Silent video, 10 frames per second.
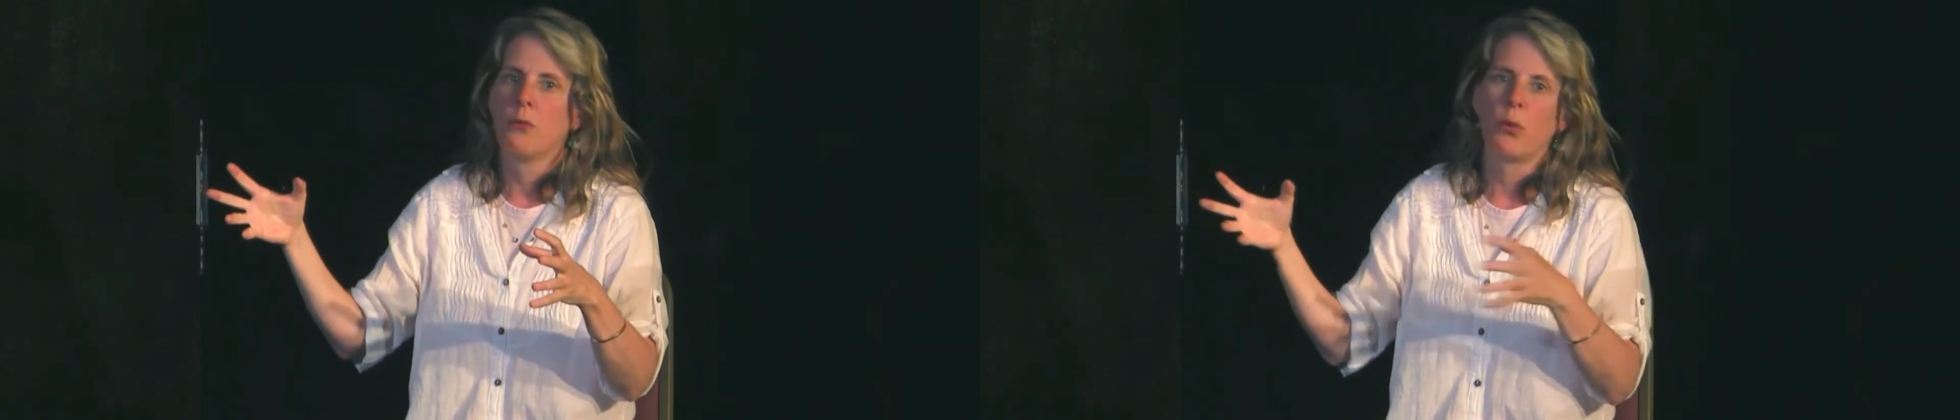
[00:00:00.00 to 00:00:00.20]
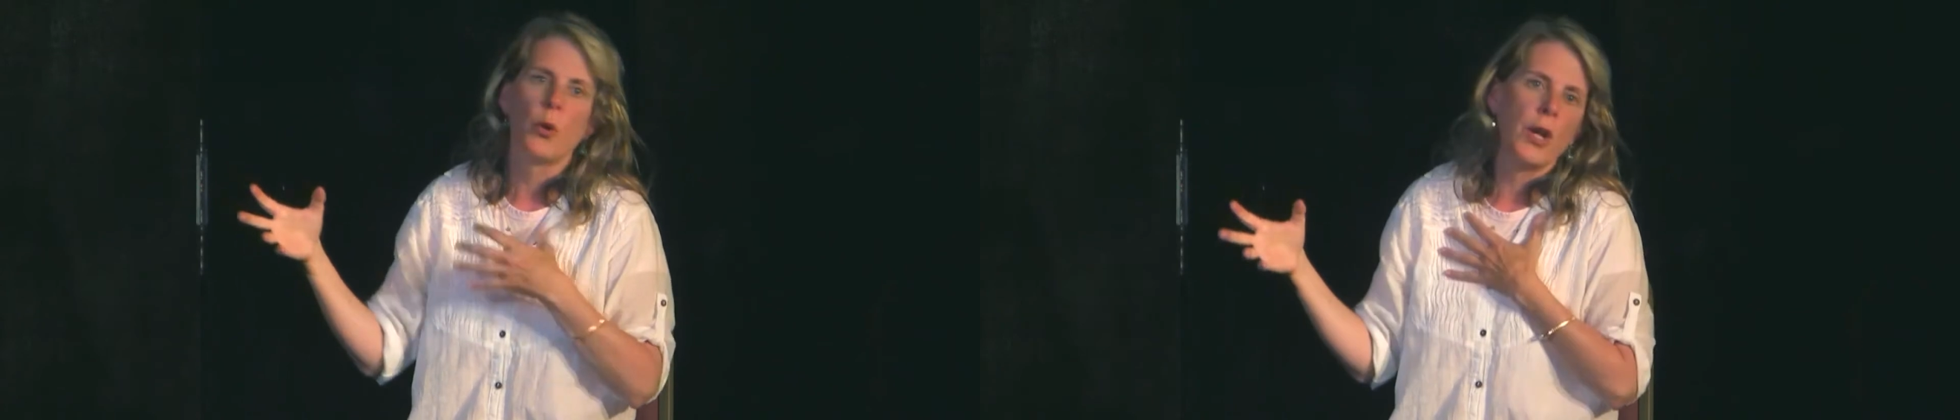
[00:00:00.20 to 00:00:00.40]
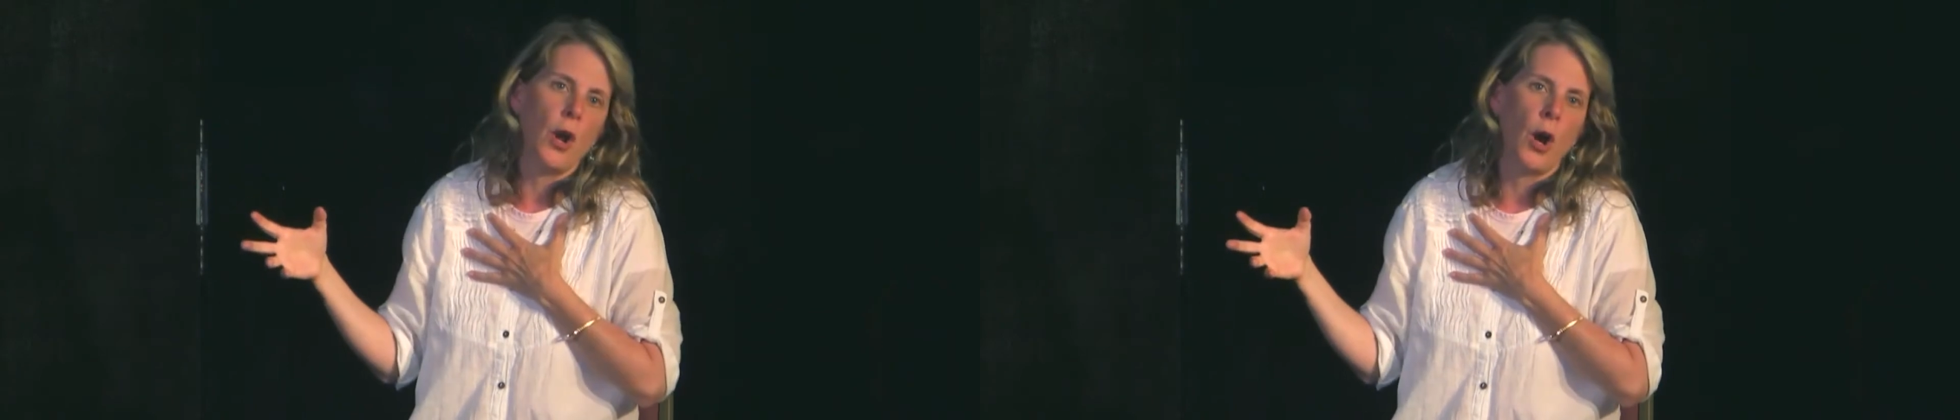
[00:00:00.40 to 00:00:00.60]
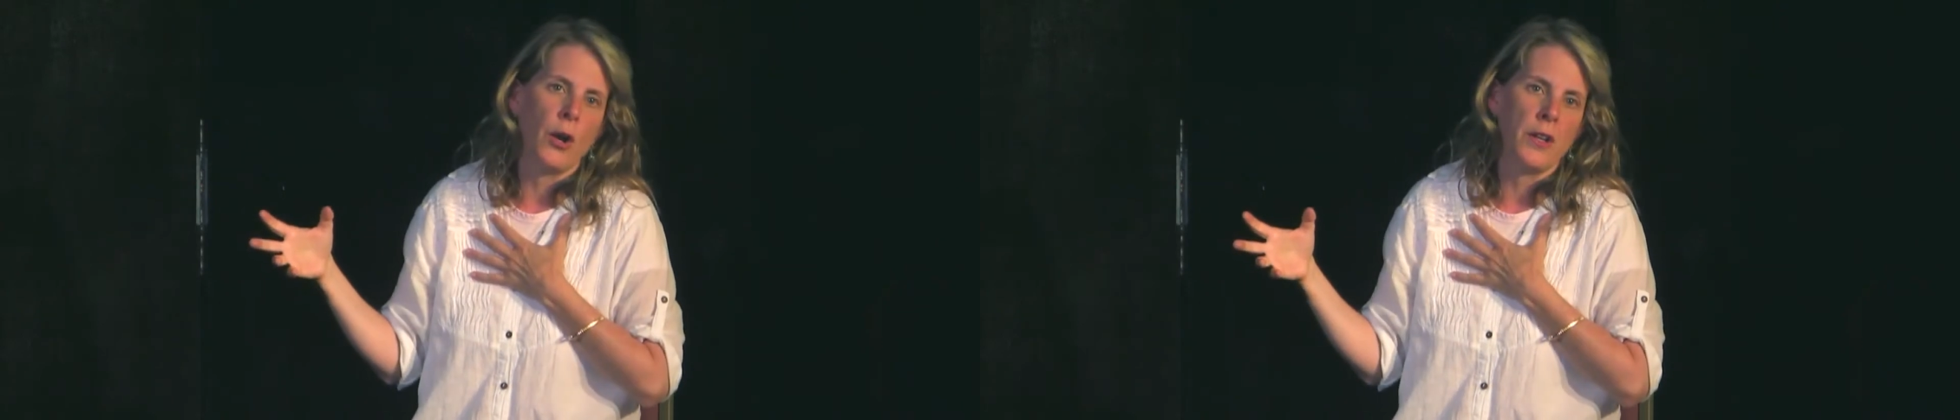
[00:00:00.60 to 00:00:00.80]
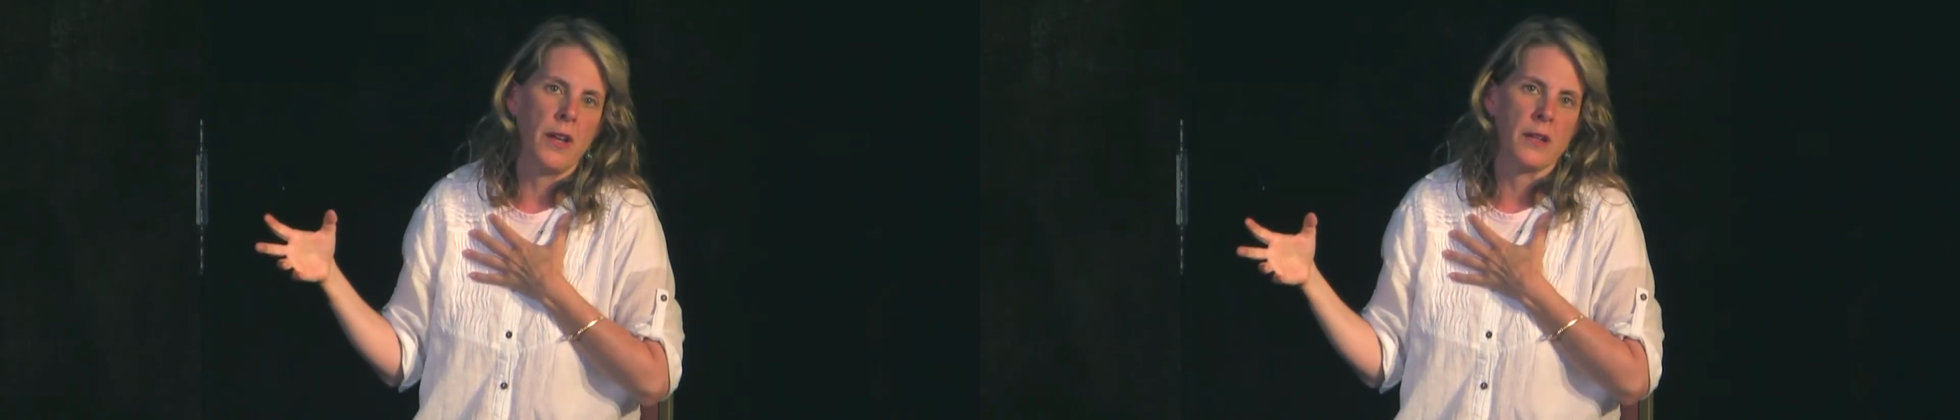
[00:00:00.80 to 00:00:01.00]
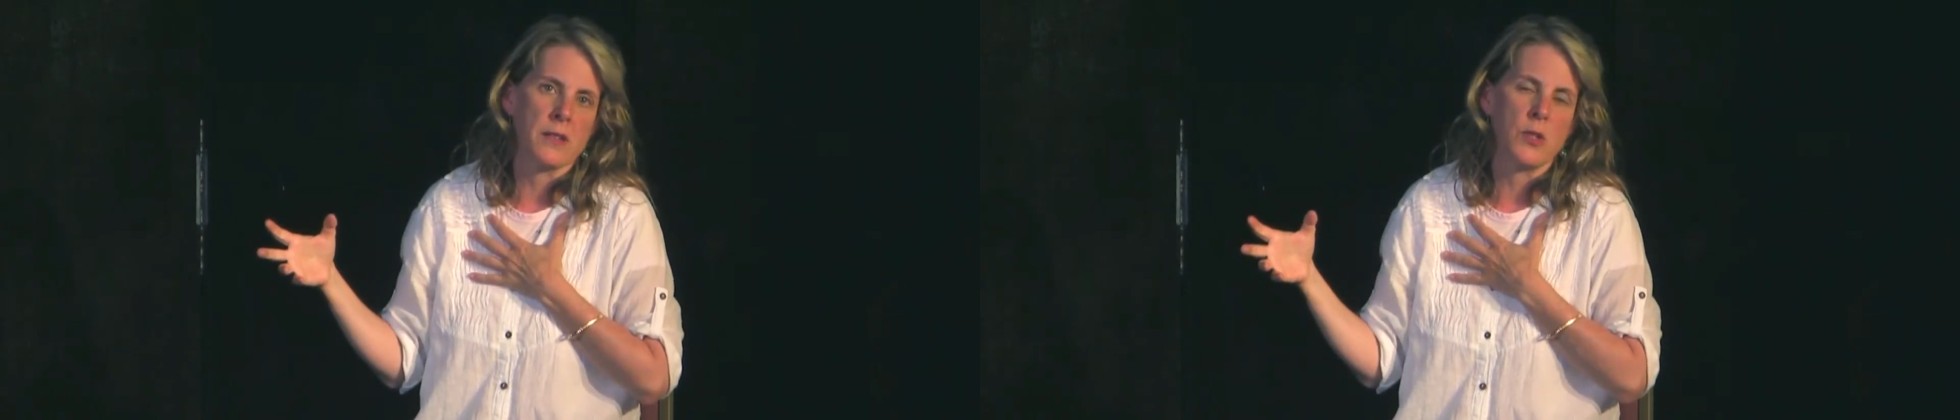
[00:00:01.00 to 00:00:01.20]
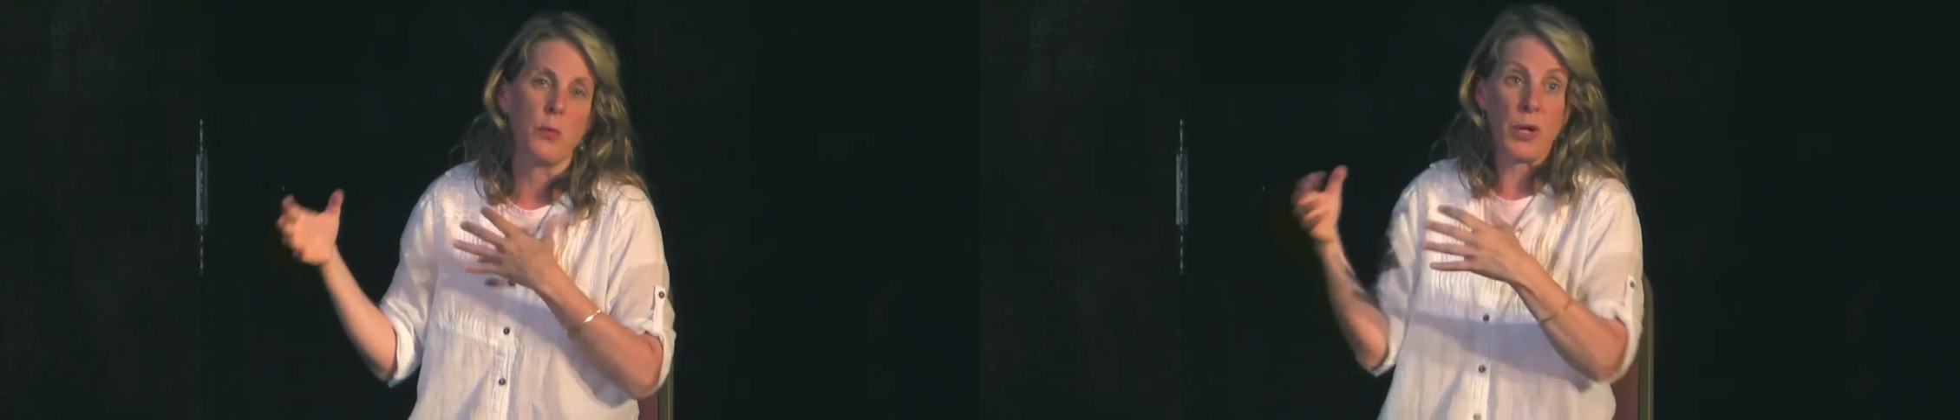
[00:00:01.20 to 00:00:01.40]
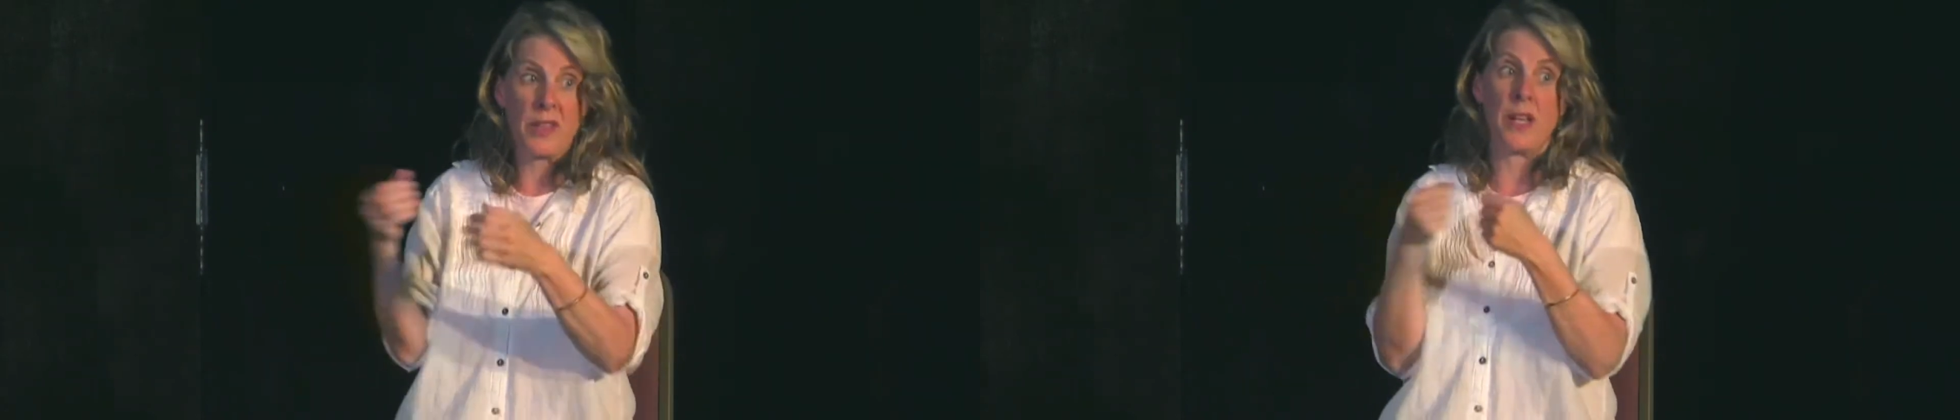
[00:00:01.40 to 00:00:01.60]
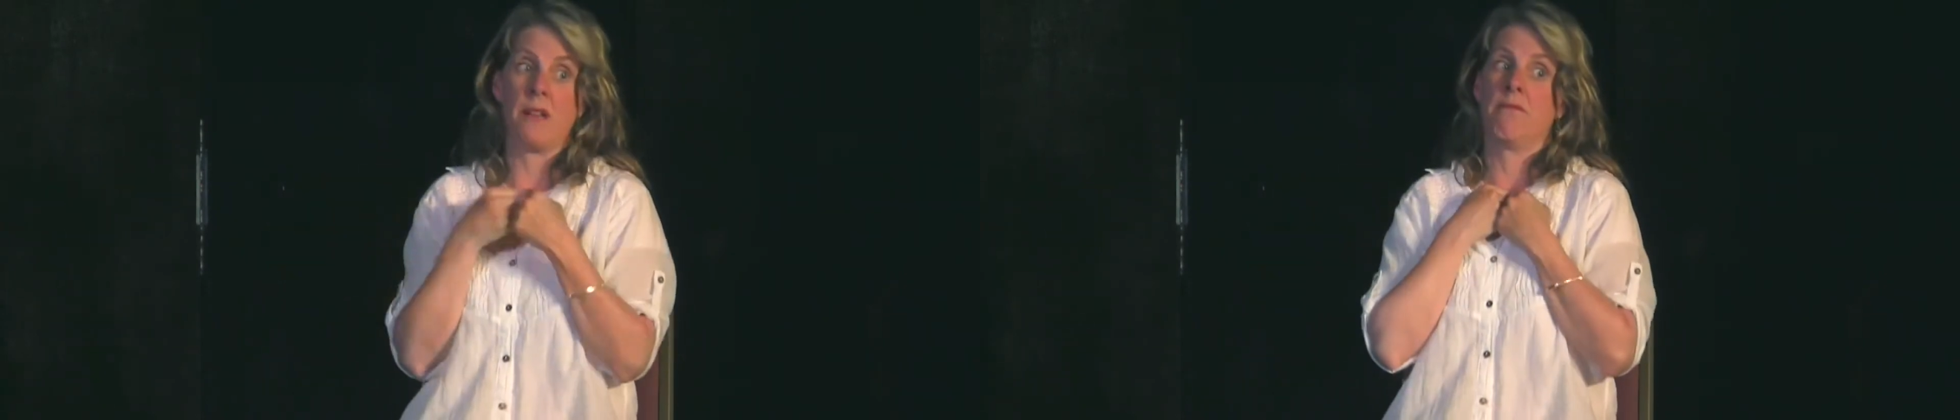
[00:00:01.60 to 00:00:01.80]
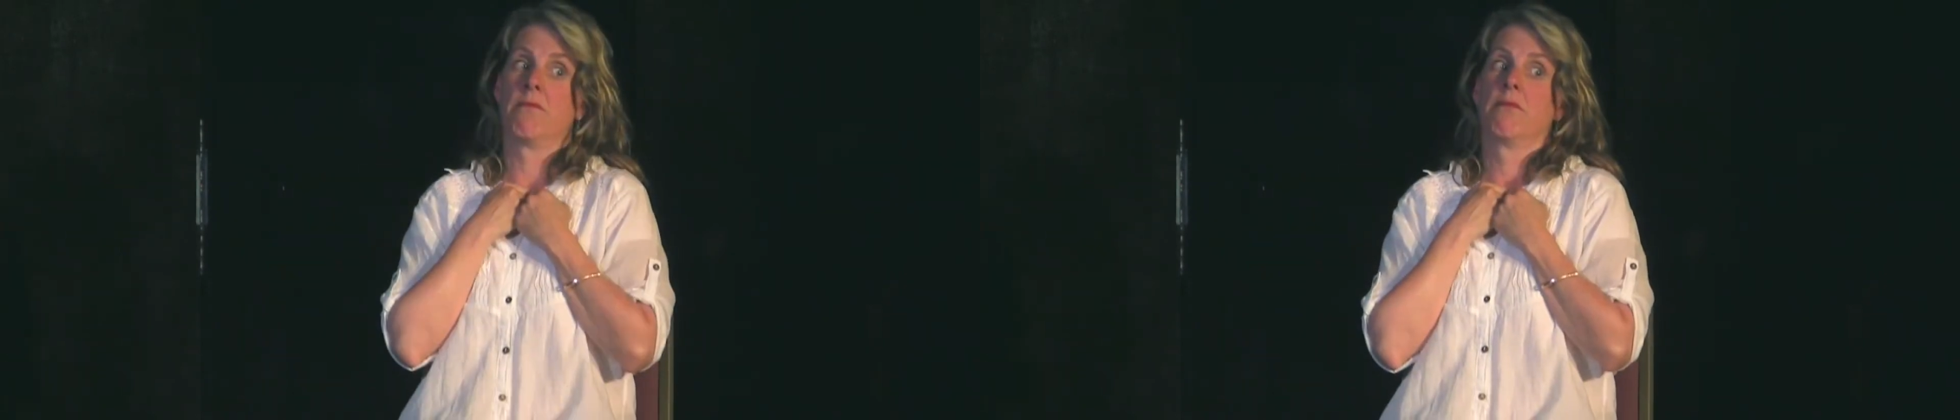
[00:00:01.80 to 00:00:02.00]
brokenheartedness. You breathe it in.